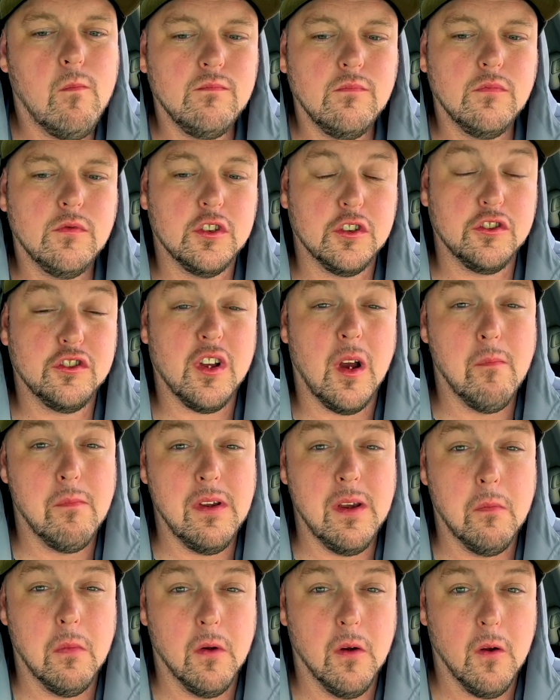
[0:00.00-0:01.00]
Just some
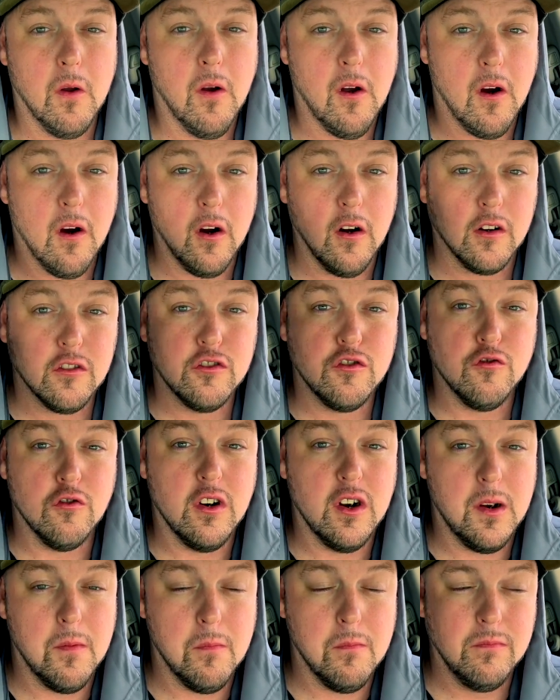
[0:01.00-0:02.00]
people are
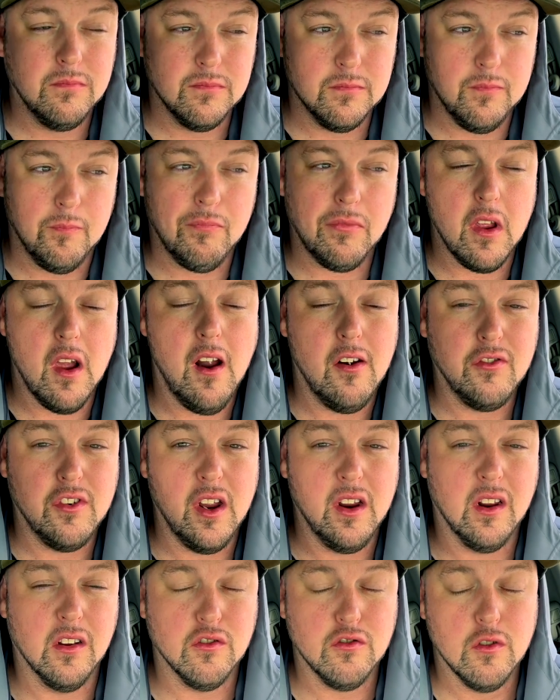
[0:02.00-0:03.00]
extreme and
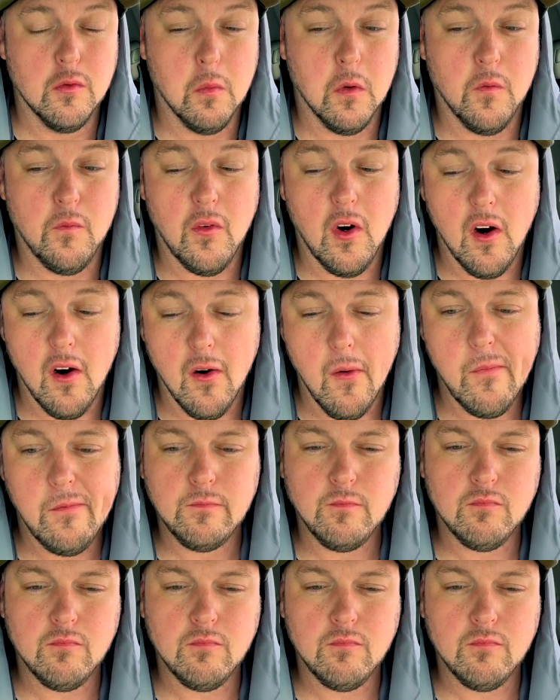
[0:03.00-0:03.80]
take it super far.